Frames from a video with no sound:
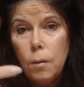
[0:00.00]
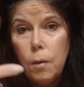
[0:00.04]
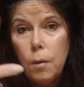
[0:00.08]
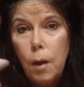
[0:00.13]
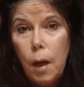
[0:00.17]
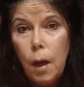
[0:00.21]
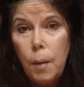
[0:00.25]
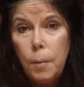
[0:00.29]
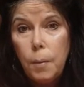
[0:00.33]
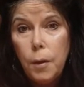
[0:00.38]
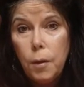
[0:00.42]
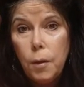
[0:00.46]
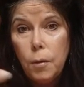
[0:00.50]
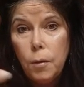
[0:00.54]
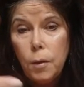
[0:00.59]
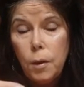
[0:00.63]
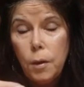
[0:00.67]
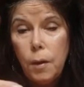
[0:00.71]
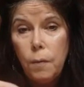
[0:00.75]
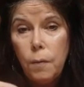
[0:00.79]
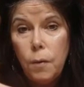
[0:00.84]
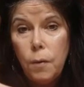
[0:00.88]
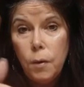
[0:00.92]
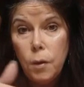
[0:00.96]
copy your
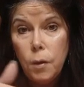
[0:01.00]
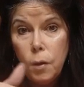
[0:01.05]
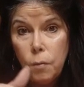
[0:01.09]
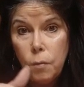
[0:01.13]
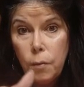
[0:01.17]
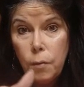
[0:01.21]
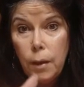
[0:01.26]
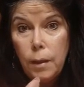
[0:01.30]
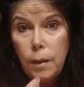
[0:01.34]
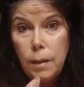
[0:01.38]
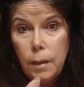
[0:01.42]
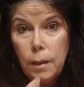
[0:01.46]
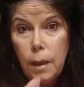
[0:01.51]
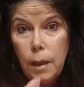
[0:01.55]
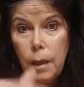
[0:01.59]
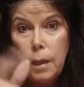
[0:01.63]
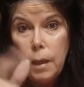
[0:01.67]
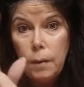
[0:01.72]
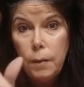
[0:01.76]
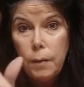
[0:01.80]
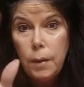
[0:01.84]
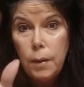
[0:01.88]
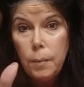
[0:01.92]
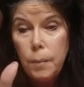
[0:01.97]
stuff onto the right
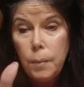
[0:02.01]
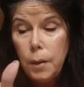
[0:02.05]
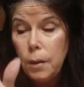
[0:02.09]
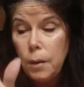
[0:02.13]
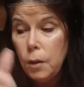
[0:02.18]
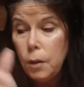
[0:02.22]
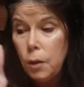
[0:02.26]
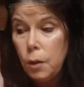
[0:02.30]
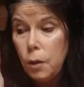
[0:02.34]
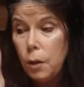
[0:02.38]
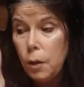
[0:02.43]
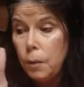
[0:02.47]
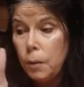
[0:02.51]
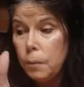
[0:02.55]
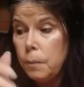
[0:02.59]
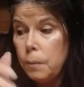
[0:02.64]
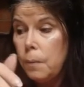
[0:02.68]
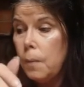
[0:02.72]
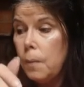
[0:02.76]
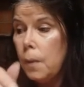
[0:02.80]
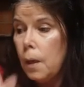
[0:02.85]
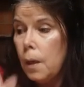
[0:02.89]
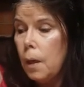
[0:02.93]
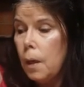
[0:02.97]
side of it. But, you know,
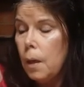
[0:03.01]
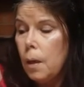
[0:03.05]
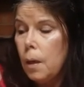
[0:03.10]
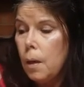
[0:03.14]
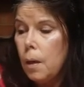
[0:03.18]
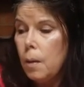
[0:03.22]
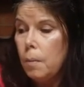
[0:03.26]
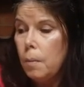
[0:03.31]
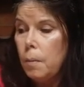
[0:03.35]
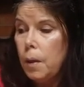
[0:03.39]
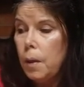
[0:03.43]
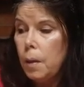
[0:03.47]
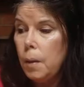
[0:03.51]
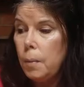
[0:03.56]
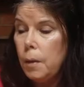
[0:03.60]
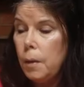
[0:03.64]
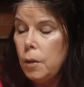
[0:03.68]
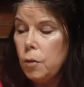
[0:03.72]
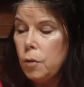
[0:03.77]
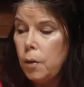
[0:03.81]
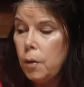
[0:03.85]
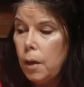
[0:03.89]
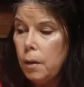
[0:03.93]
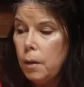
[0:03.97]
me and
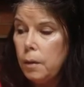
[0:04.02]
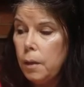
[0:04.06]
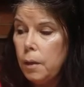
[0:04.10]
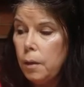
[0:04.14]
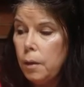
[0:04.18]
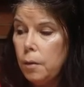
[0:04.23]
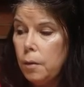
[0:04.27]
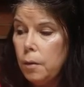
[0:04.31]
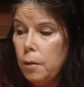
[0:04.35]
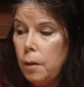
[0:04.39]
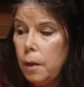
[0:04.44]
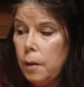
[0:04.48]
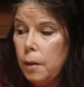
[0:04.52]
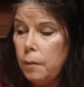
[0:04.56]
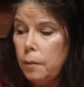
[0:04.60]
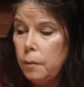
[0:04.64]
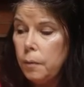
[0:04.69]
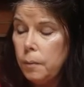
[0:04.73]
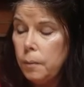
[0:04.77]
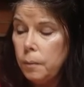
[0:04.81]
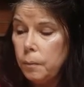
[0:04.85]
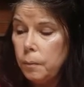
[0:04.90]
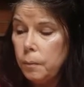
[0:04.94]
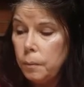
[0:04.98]
my trial and error
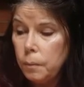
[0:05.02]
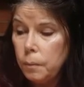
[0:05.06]
life.